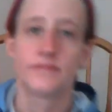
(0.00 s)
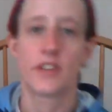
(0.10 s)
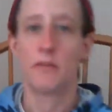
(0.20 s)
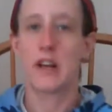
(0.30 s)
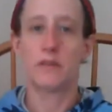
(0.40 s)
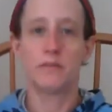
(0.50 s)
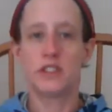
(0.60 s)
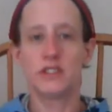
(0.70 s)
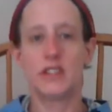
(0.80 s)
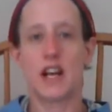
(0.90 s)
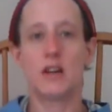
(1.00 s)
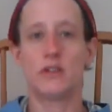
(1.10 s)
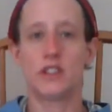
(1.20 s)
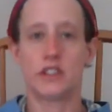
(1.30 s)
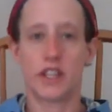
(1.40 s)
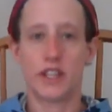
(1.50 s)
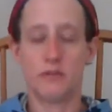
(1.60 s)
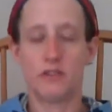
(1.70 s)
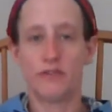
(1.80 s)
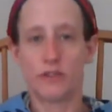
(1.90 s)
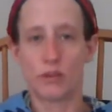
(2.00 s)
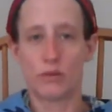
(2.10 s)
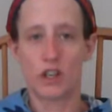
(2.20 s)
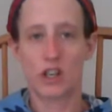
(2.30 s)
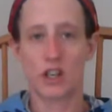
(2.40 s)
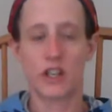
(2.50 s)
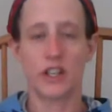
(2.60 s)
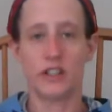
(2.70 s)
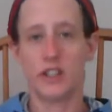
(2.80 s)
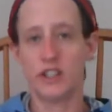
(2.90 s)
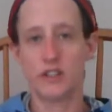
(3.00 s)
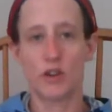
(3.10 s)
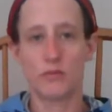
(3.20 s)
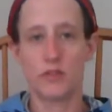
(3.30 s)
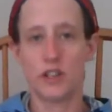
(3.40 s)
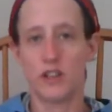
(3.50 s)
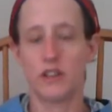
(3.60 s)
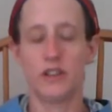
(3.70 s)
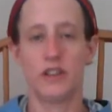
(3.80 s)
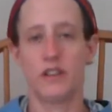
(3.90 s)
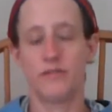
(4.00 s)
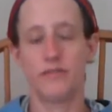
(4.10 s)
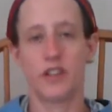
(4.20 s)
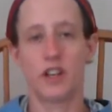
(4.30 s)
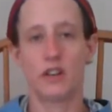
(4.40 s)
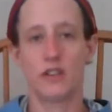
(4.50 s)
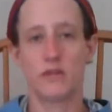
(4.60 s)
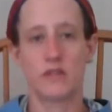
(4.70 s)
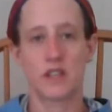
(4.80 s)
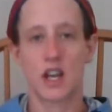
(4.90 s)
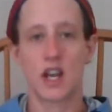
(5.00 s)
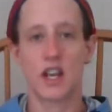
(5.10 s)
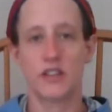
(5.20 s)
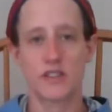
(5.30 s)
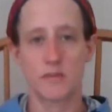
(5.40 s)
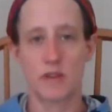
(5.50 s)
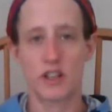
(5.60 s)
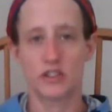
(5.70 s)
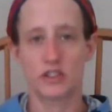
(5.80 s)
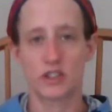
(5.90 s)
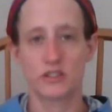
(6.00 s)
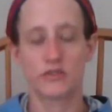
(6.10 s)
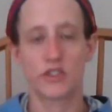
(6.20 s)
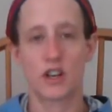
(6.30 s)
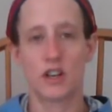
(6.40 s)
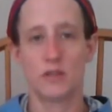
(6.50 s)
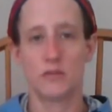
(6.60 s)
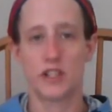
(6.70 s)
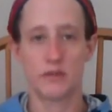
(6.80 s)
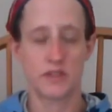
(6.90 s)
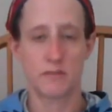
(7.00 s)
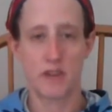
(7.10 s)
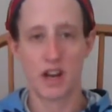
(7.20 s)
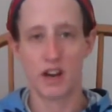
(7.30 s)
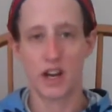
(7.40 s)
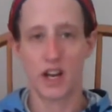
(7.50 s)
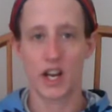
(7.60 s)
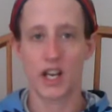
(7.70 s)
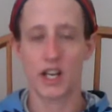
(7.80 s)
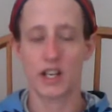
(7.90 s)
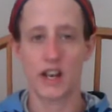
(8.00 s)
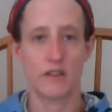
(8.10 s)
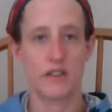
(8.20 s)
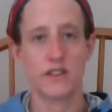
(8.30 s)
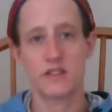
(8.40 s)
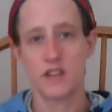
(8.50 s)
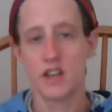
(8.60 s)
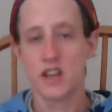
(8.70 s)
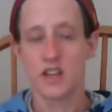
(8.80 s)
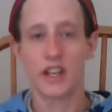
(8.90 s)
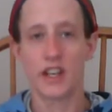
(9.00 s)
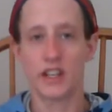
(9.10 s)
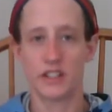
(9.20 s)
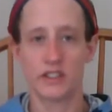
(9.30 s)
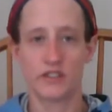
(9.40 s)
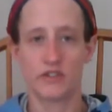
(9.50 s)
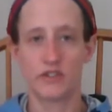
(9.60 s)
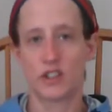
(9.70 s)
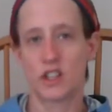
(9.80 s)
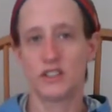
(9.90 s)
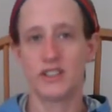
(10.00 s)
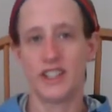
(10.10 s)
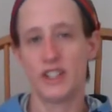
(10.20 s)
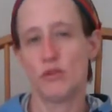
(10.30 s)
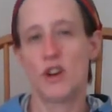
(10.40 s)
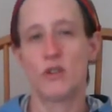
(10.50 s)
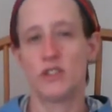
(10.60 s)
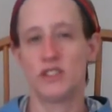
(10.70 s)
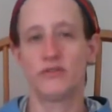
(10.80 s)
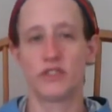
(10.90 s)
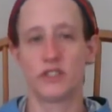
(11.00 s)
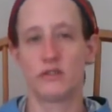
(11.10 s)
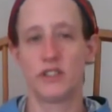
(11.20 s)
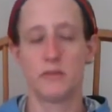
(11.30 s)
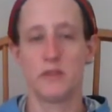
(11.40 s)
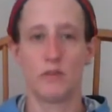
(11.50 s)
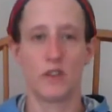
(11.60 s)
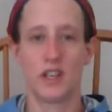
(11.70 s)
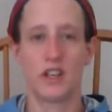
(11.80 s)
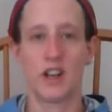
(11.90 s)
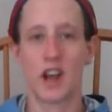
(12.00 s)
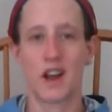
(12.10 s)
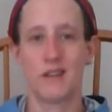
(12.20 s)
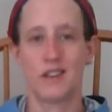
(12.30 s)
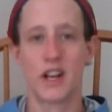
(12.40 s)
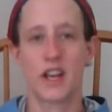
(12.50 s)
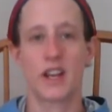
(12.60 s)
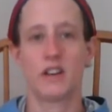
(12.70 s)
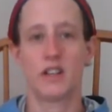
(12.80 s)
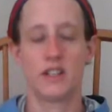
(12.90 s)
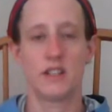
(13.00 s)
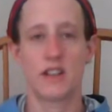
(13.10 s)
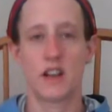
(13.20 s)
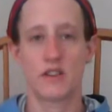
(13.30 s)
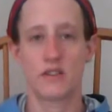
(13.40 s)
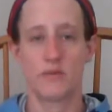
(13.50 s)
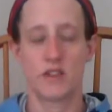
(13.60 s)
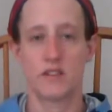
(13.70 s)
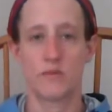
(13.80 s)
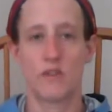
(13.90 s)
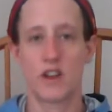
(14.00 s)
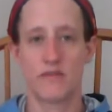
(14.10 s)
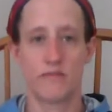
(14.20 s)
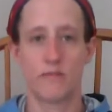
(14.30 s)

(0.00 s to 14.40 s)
I met up with this guy one night before work, and he told me he was a guy I used to buy drugs from, and he was married, and now he's getting a divorce, and he would always flirt with me when I would hang out at his house with his wife.